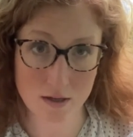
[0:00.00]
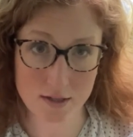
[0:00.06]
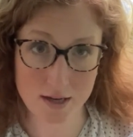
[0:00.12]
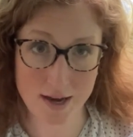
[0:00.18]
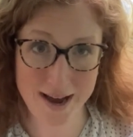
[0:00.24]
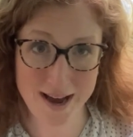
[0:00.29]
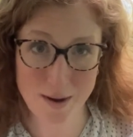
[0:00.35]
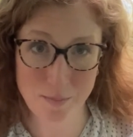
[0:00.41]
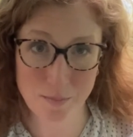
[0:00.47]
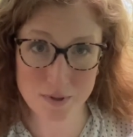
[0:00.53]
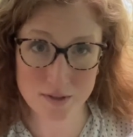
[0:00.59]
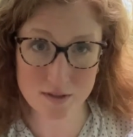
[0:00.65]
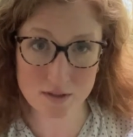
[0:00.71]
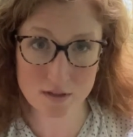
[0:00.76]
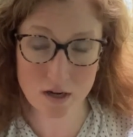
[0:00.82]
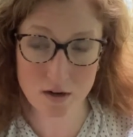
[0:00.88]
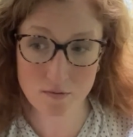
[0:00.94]
on the app and
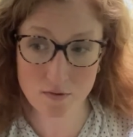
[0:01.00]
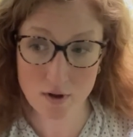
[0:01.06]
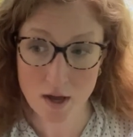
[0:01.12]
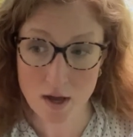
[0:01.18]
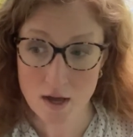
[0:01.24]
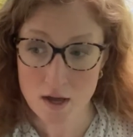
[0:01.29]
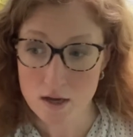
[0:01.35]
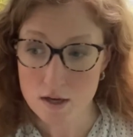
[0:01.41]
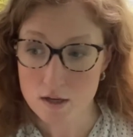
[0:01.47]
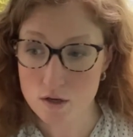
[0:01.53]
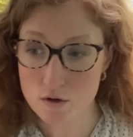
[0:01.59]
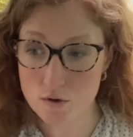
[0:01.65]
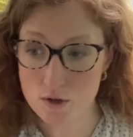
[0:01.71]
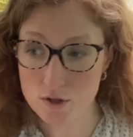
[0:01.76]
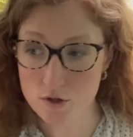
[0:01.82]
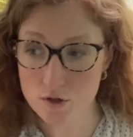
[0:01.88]
stuff, you can